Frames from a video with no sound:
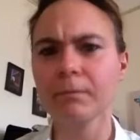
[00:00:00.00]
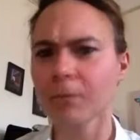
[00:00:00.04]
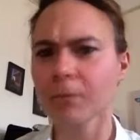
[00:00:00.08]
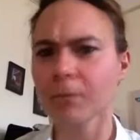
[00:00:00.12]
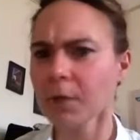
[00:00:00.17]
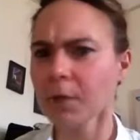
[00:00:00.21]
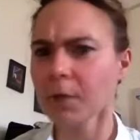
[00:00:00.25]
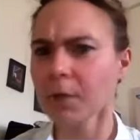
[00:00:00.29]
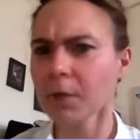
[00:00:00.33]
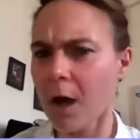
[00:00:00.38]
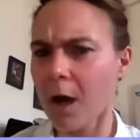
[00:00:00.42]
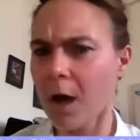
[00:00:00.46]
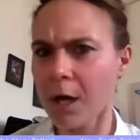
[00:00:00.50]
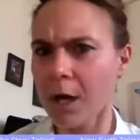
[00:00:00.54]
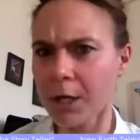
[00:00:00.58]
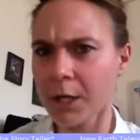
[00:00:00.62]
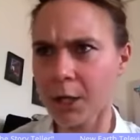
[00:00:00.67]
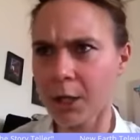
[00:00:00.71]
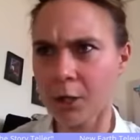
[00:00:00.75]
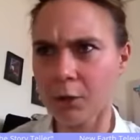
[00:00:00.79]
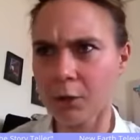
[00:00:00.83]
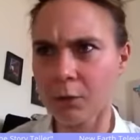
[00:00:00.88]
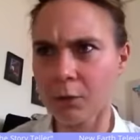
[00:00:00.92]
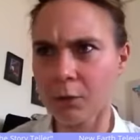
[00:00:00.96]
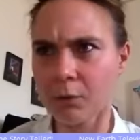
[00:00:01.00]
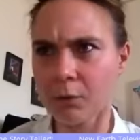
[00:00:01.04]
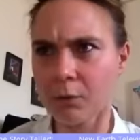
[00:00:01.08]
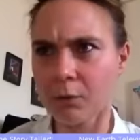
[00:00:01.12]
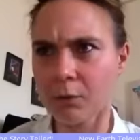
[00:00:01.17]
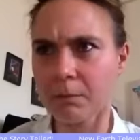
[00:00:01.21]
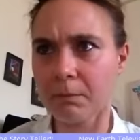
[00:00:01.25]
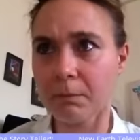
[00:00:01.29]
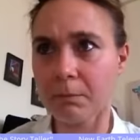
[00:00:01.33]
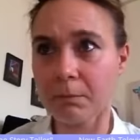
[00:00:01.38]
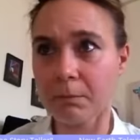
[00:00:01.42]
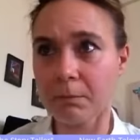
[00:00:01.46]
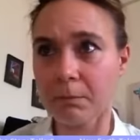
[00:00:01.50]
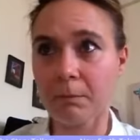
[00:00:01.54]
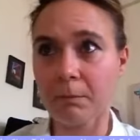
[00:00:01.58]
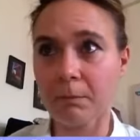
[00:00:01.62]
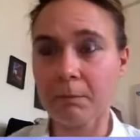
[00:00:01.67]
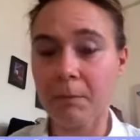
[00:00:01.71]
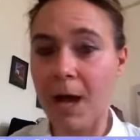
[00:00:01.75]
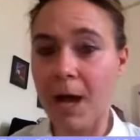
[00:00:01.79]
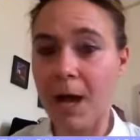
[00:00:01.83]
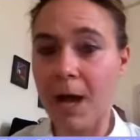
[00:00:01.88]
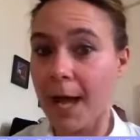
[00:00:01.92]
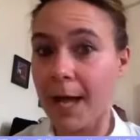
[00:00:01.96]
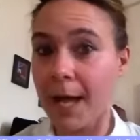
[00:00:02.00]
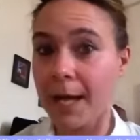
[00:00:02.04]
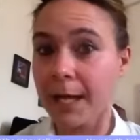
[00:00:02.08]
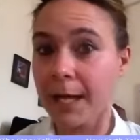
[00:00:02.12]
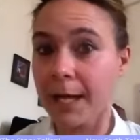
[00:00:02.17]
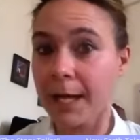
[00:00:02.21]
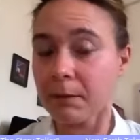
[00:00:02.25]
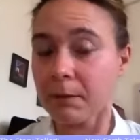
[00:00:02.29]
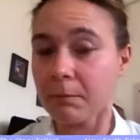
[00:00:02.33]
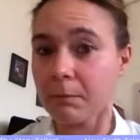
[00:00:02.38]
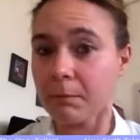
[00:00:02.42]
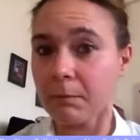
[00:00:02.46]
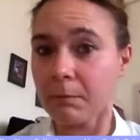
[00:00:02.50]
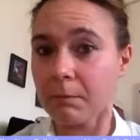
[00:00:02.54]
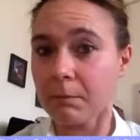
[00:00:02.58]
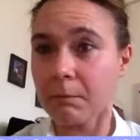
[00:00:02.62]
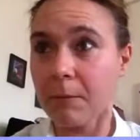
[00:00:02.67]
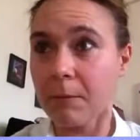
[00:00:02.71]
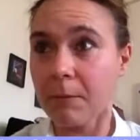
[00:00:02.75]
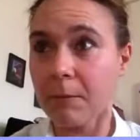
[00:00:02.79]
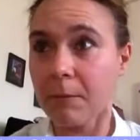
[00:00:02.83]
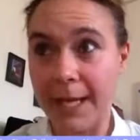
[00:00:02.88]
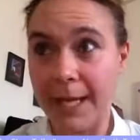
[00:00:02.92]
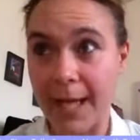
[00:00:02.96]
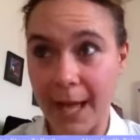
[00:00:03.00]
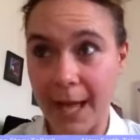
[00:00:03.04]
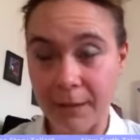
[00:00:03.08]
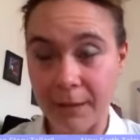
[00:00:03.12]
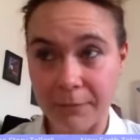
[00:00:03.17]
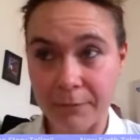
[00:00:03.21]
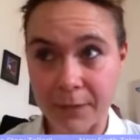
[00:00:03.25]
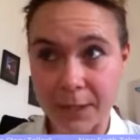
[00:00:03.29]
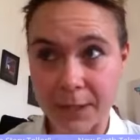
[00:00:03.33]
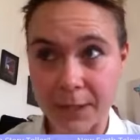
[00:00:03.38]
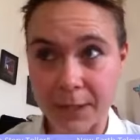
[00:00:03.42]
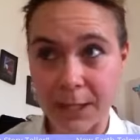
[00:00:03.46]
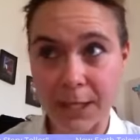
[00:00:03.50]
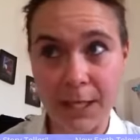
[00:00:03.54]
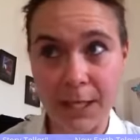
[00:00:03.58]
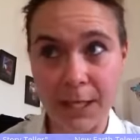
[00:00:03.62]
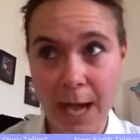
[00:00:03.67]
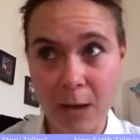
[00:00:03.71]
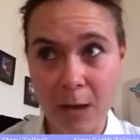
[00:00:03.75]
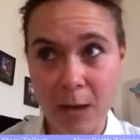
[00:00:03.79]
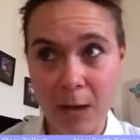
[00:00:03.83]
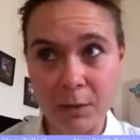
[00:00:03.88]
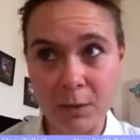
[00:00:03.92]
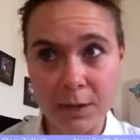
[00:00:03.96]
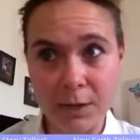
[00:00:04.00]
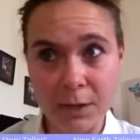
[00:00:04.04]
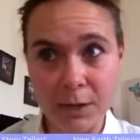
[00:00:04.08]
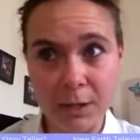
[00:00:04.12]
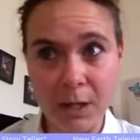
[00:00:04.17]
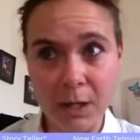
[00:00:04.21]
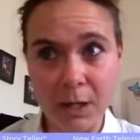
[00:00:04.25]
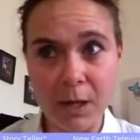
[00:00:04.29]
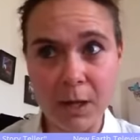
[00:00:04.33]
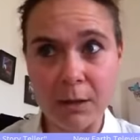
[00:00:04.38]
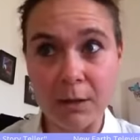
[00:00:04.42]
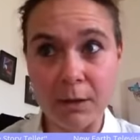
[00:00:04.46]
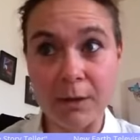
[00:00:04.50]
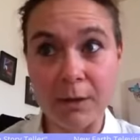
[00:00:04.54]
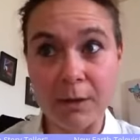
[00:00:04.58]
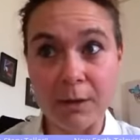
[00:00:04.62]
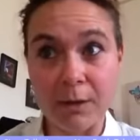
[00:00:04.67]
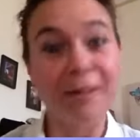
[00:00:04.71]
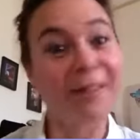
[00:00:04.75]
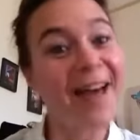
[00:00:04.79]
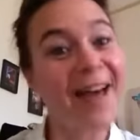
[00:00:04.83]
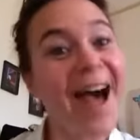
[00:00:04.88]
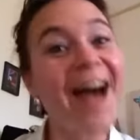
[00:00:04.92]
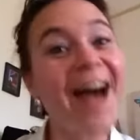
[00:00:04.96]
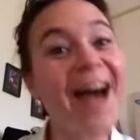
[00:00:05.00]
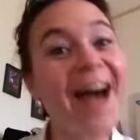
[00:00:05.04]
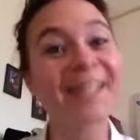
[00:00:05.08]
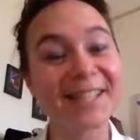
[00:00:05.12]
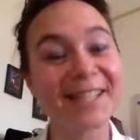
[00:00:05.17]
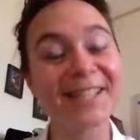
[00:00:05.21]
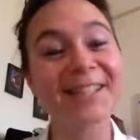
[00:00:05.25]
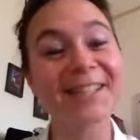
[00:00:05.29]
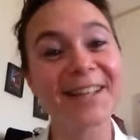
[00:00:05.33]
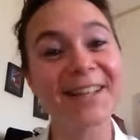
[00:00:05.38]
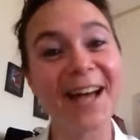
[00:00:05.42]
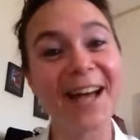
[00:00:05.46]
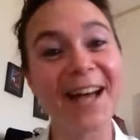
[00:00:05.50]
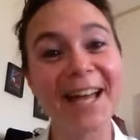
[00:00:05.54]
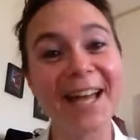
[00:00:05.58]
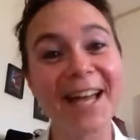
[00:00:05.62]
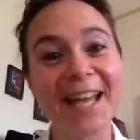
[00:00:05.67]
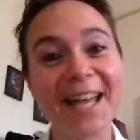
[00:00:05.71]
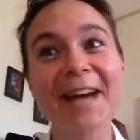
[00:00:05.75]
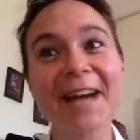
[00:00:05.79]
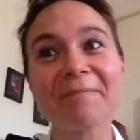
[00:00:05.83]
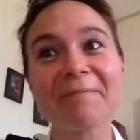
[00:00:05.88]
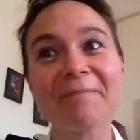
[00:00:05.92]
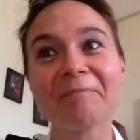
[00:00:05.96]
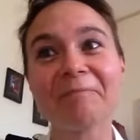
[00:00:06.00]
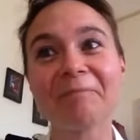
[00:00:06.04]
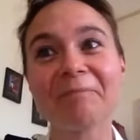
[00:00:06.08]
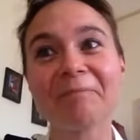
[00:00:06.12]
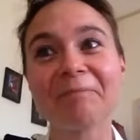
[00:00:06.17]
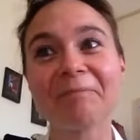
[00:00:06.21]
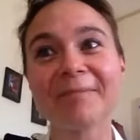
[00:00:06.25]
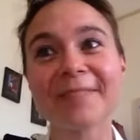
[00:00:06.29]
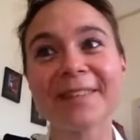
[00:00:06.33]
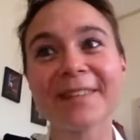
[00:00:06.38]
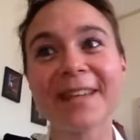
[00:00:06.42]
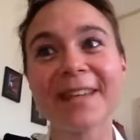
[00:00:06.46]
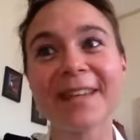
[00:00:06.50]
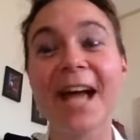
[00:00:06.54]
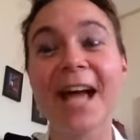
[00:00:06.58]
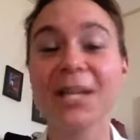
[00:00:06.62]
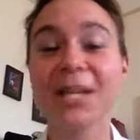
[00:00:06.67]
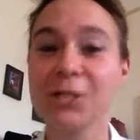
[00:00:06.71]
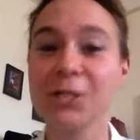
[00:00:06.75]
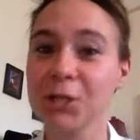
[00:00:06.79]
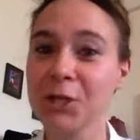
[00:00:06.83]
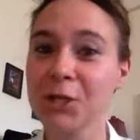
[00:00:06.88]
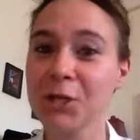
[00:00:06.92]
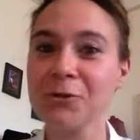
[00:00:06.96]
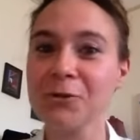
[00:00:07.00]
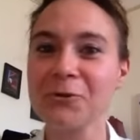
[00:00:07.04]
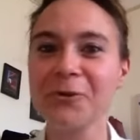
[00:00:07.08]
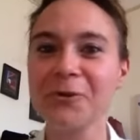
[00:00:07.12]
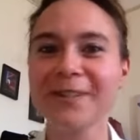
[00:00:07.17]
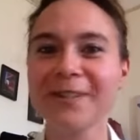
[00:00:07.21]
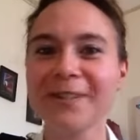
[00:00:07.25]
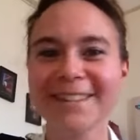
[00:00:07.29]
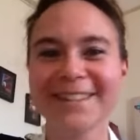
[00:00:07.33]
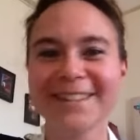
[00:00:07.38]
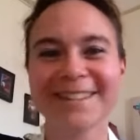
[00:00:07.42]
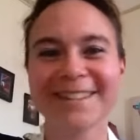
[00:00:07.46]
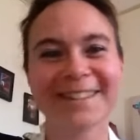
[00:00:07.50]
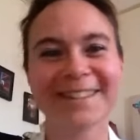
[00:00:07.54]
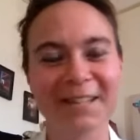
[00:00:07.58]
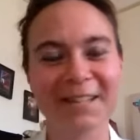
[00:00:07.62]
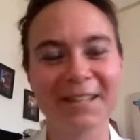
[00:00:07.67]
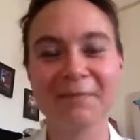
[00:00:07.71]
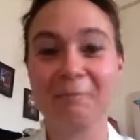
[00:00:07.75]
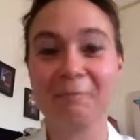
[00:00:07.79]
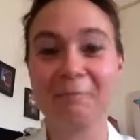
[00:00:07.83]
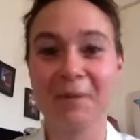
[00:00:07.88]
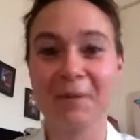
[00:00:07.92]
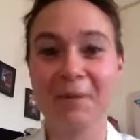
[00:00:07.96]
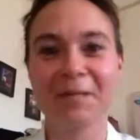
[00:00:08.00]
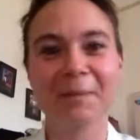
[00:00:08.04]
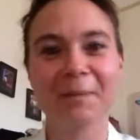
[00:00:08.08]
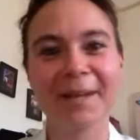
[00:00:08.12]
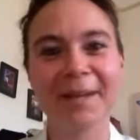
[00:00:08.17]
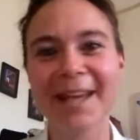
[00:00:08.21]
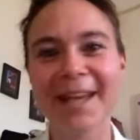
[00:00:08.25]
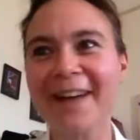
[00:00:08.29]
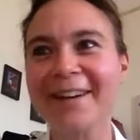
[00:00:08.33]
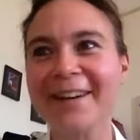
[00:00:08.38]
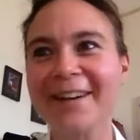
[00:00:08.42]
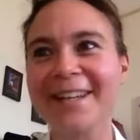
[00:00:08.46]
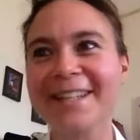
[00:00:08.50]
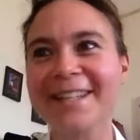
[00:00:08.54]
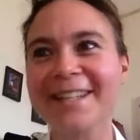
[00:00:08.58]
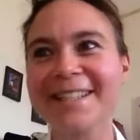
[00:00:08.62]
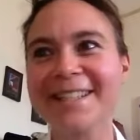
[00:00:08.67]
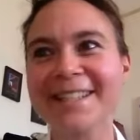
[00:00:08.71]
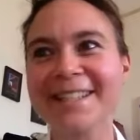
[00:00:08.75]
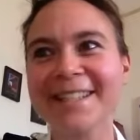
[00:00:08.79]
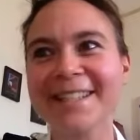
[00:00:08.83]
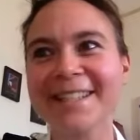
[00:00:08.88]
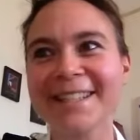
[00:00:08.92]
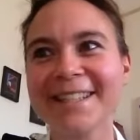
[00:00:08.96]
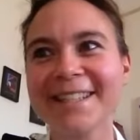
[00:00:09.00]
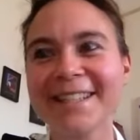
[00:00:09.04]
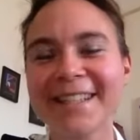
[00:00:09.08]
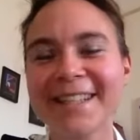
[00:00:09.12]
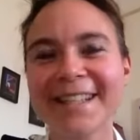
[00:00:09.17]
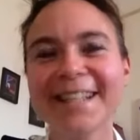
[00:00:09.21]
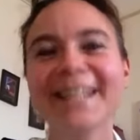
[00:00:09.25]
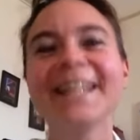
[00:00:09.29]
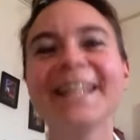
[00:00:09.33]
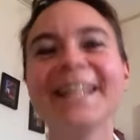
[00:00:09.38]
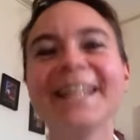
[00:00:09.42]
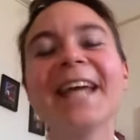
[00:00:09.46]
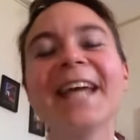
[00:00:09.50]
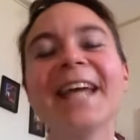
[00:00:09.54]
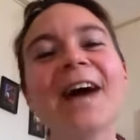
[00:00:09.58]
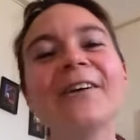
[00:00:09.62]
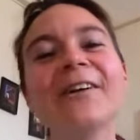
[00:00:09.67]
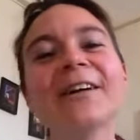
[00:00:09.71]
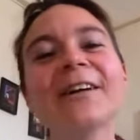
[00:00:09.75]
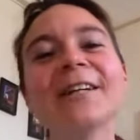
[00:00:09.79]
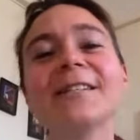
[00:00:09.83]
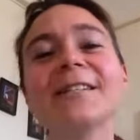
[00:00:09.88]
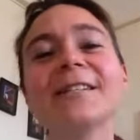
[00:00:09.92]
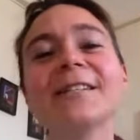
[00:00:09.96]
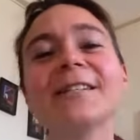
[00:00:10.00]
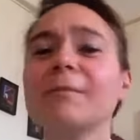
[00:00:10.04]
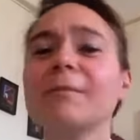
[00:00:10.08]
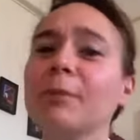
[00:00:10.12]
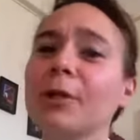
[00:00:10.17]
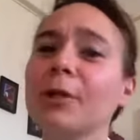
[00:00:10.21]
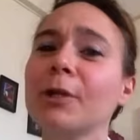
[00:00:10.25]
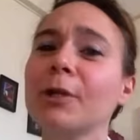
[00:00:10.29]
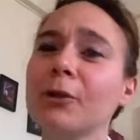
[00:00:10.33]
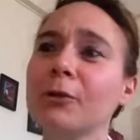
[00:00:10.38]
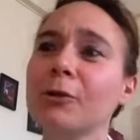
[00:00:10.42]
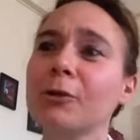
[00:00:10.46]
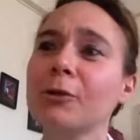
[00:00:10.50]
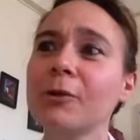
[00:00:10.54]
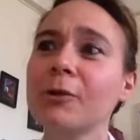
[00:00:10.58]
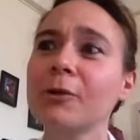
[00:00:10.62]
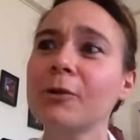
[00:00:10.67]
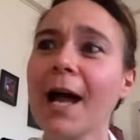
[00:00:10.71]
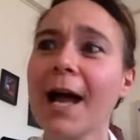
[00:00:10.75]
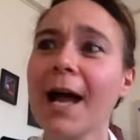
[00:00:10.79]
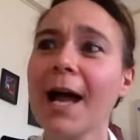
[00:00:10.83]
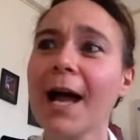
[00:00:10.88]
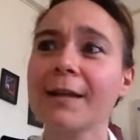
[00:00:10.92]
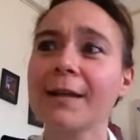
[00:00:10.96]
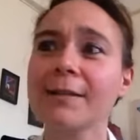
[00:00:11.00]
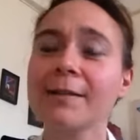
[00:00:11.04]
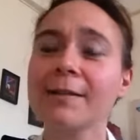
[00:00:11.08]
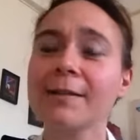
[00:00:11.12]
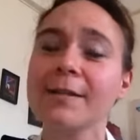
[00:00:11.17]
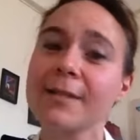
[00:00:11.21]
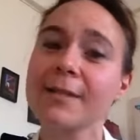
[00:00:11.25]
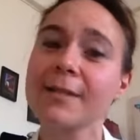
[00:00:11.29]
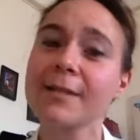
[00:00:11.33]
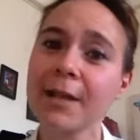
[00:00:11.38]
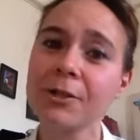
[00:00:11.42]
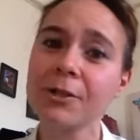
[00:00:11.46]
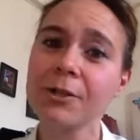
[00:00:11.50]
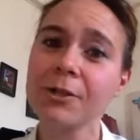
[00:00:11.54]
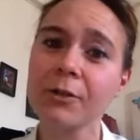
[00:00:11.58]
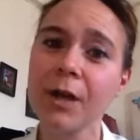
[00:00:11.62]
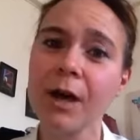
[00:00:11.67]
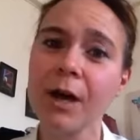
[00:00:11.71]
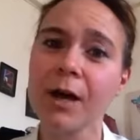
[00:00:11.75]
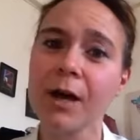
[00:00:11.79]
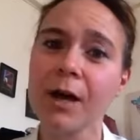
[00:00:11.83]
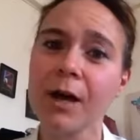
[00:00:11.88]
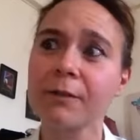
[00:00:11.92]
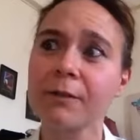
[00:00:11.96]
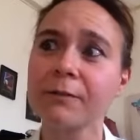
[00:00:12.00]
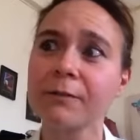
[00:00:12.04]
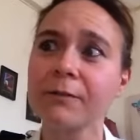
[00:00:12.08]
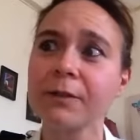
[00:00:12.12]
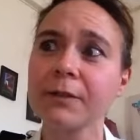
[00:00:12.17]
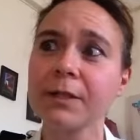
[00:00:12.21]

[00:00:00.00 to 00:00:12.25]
Are you my my heavenly counselor? That I am. And you must be Garrett. Garrett the blue and sad giraffe.